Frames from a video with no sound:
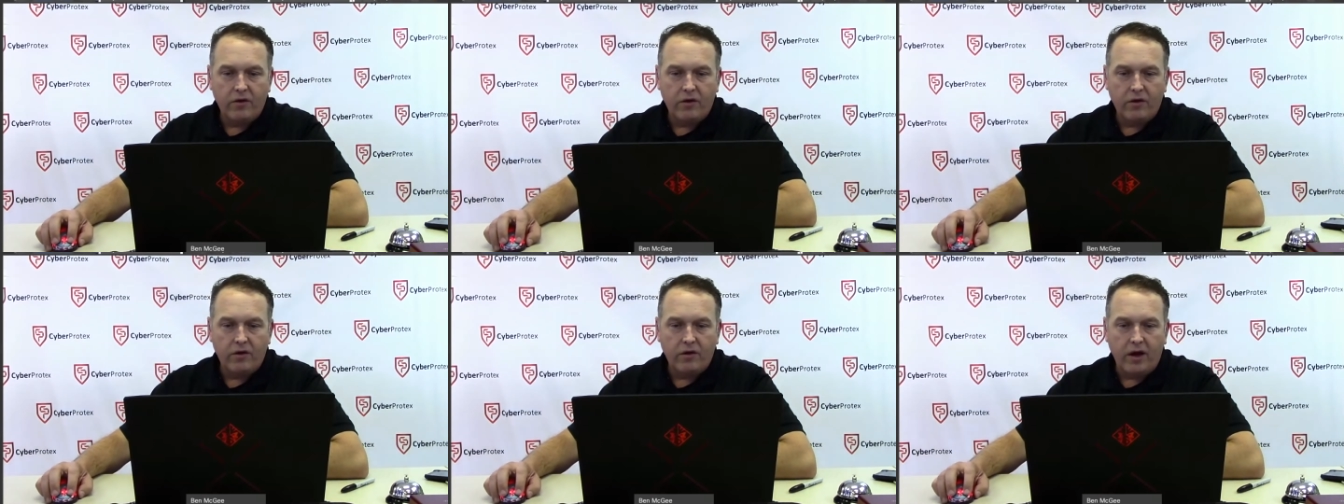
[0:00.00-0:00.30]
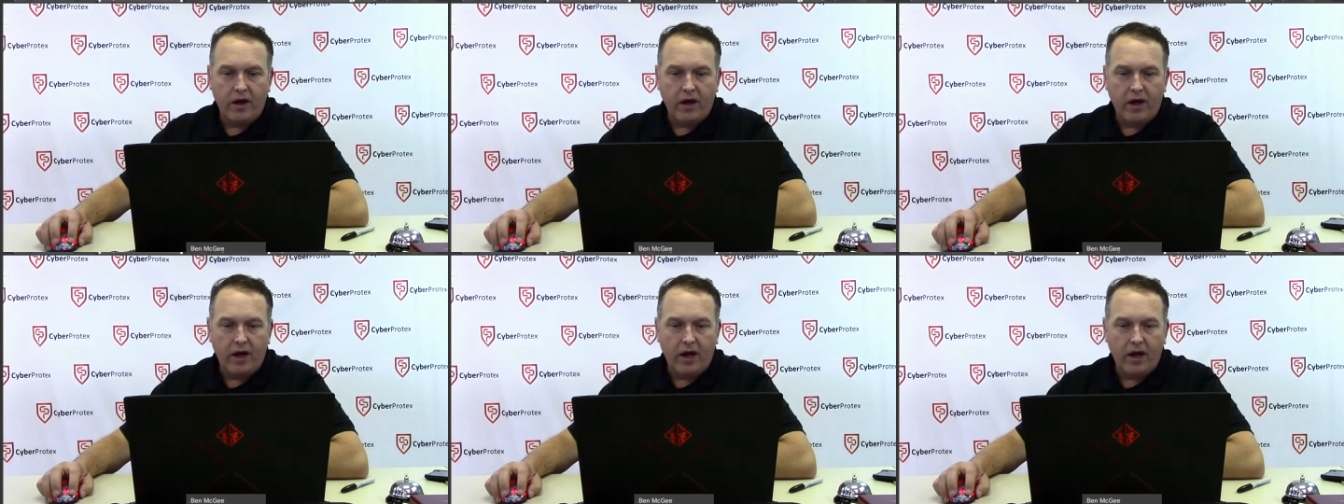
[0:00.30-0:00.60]

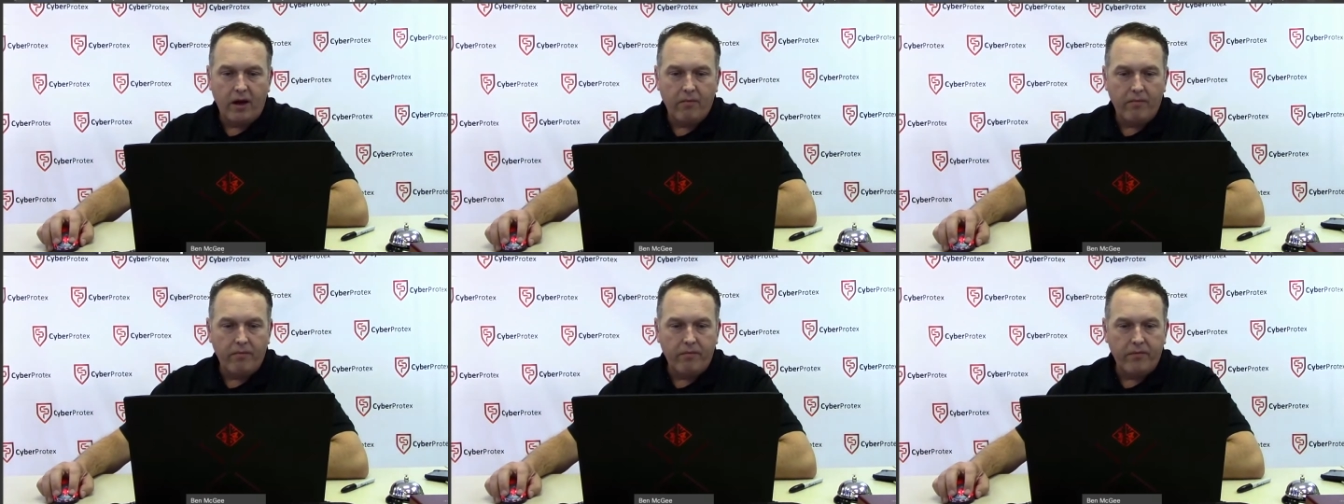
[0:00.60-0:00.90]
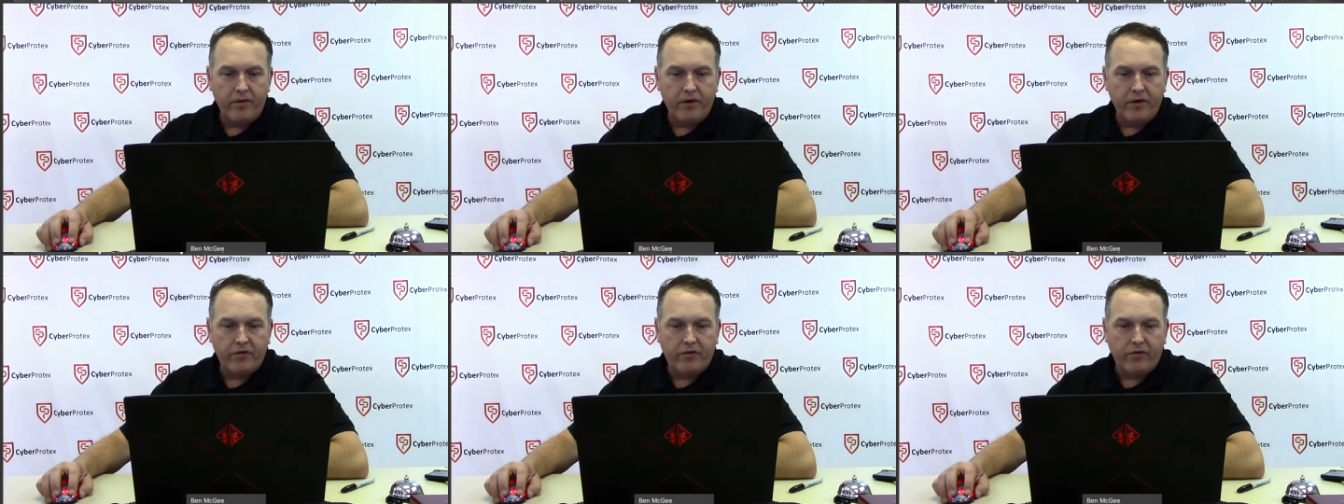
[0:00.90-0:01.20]
um,
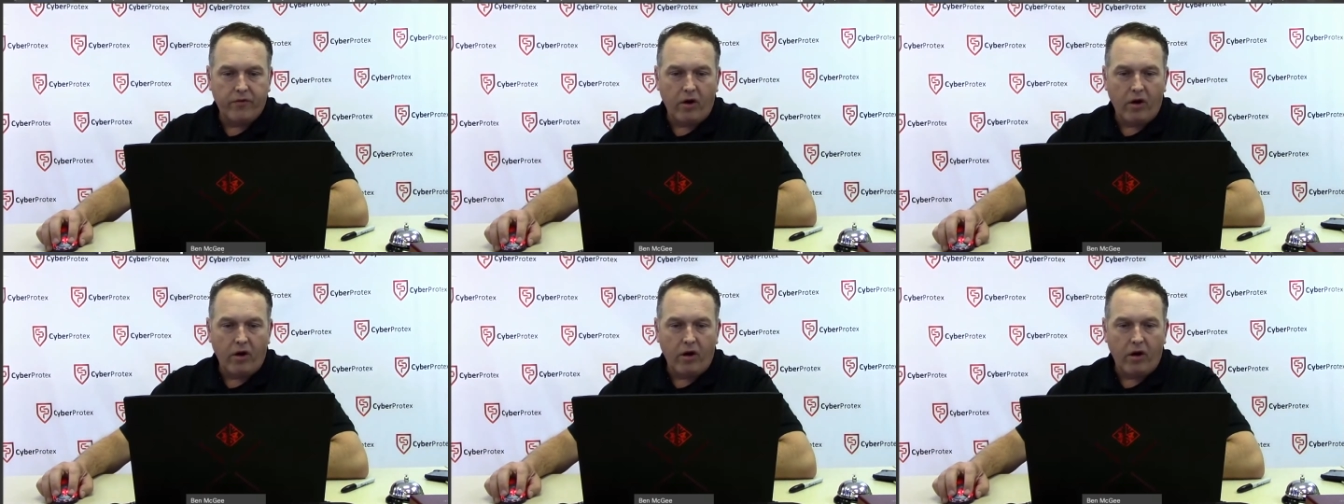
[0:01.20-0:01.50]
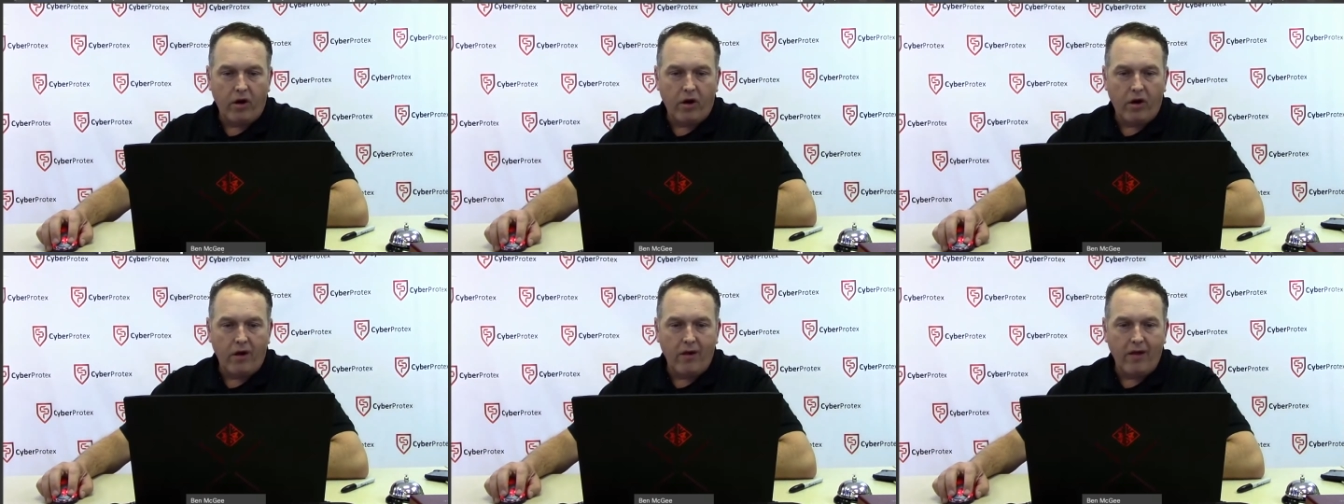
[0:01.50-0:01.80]

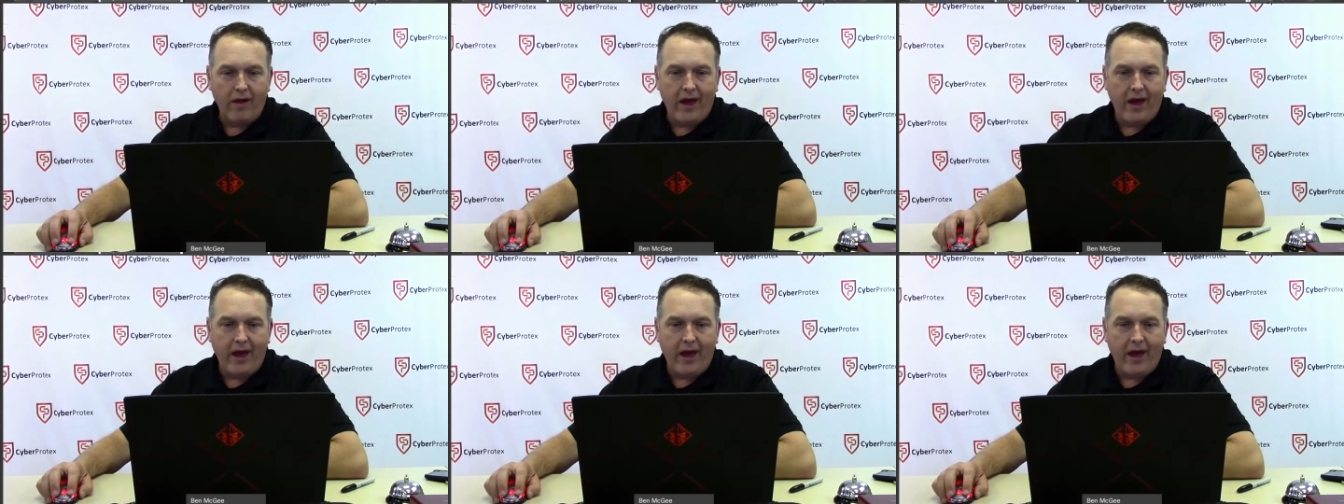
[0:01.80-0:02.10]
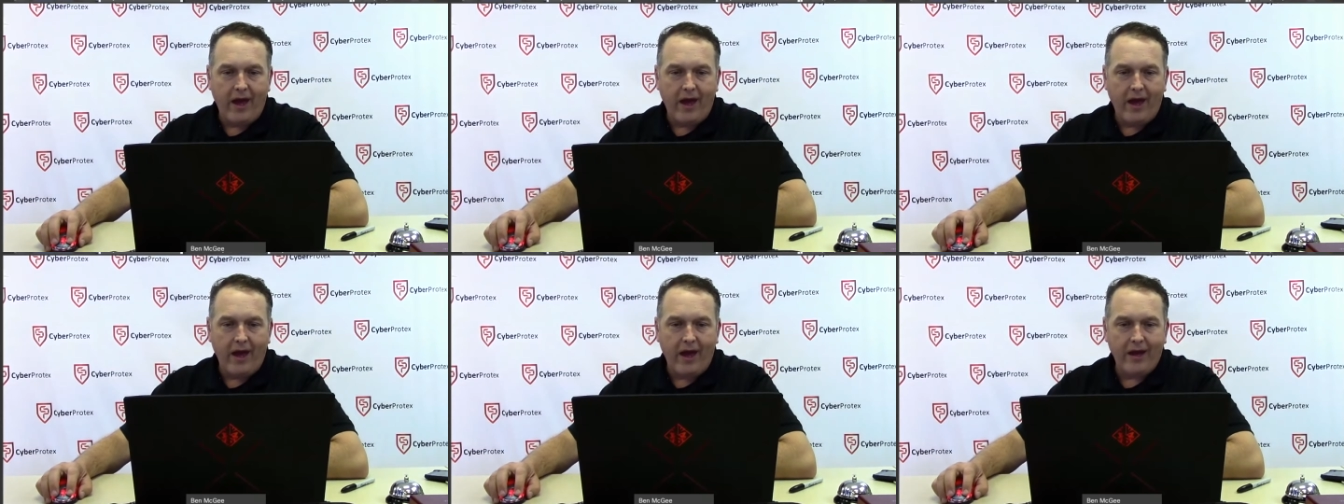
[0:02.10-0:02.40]
draw
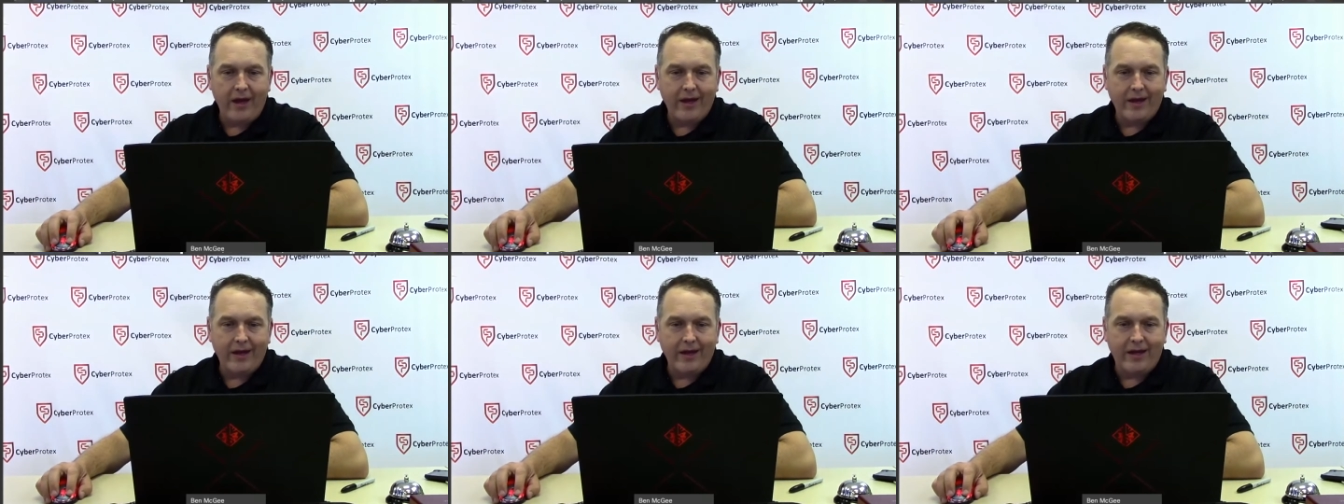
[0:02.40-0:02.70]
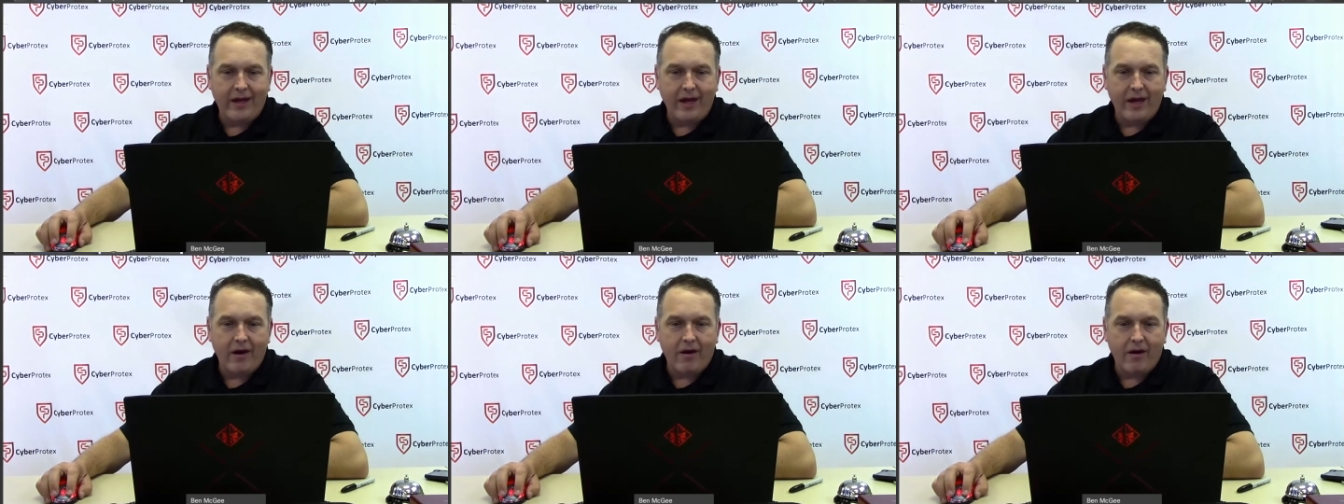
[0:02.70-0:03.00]
a
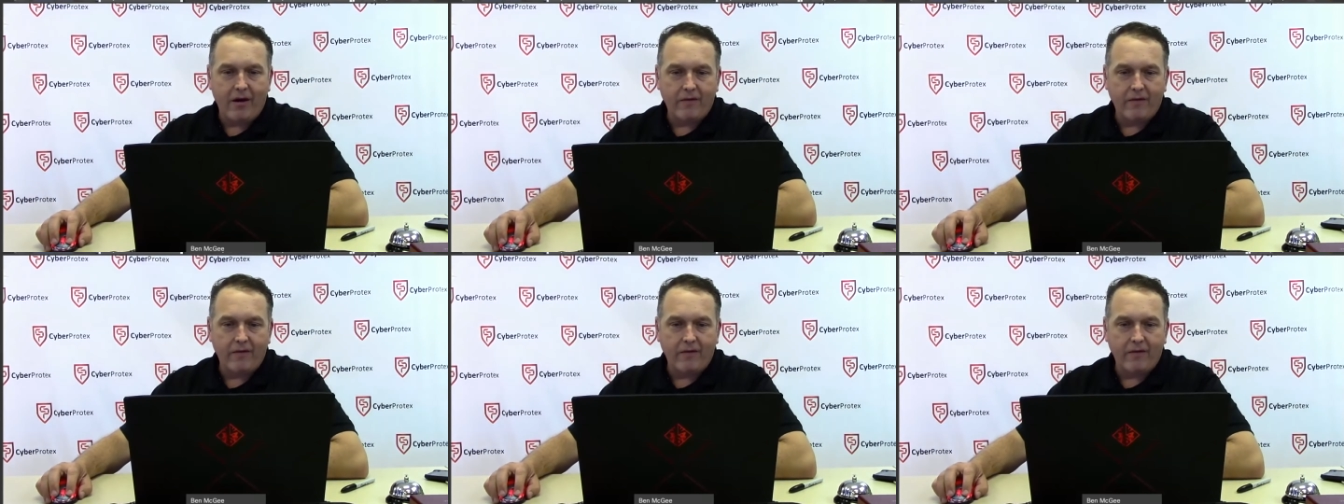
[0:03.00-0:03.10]
gear.